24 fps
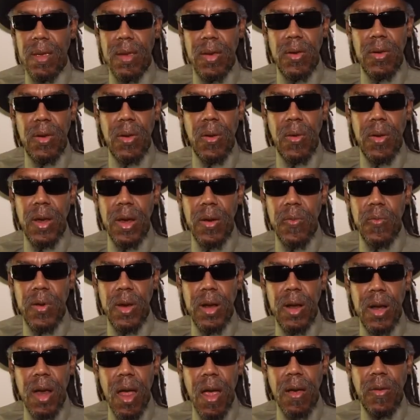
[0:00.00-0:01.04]
You know,
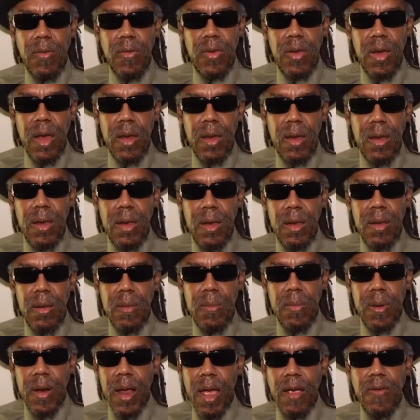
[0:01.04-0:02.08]
Henrik Clarke say,
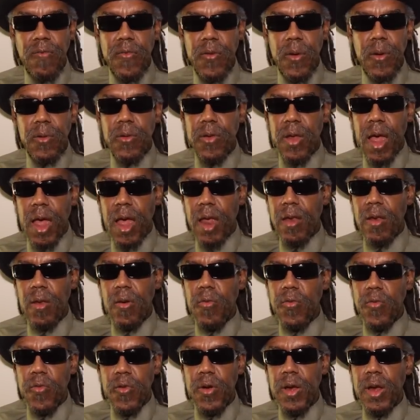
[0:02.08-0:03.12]
black folks had
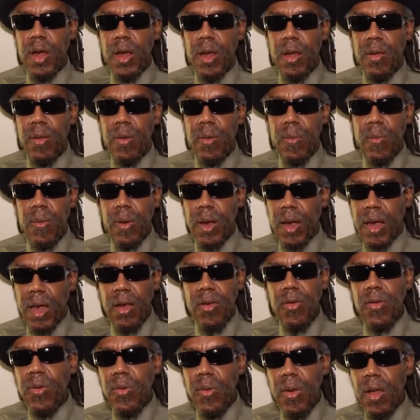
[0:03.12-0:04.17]
no friends. Well,
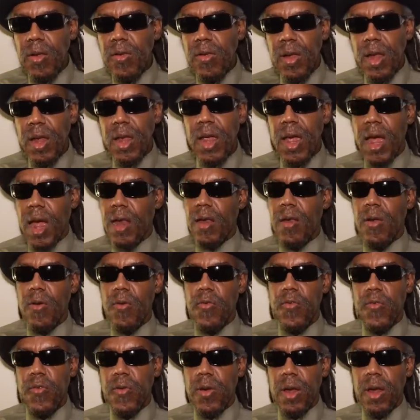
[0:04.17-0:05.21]
guess who else ain't got
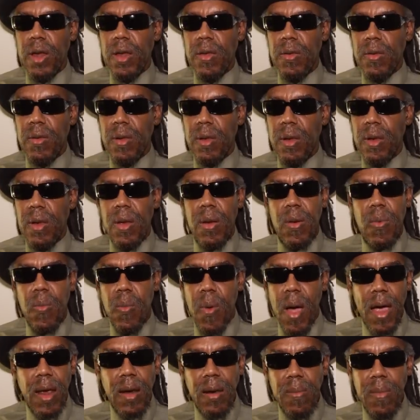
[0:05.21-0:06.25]
no friends?
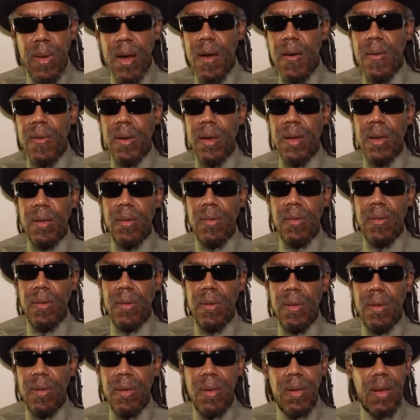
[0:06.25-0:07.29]
White Americans.
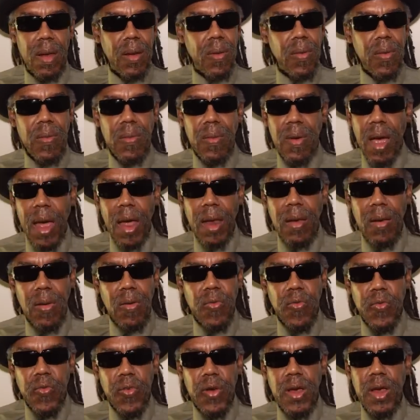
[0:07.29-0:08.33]
They don't got
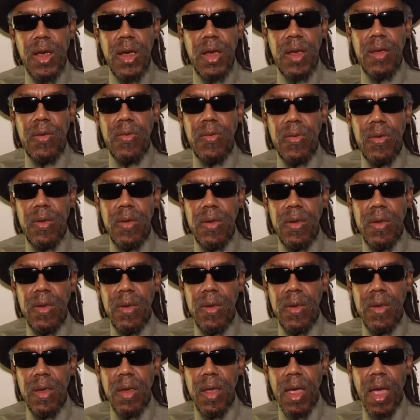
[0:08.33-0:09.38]
no friends.
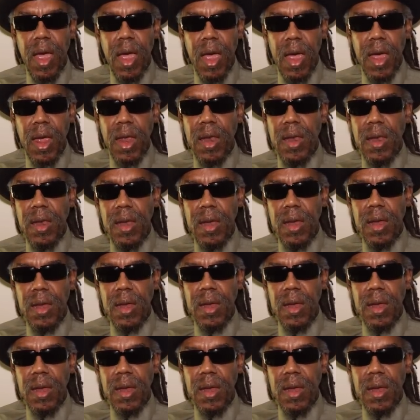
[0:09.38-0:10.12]
And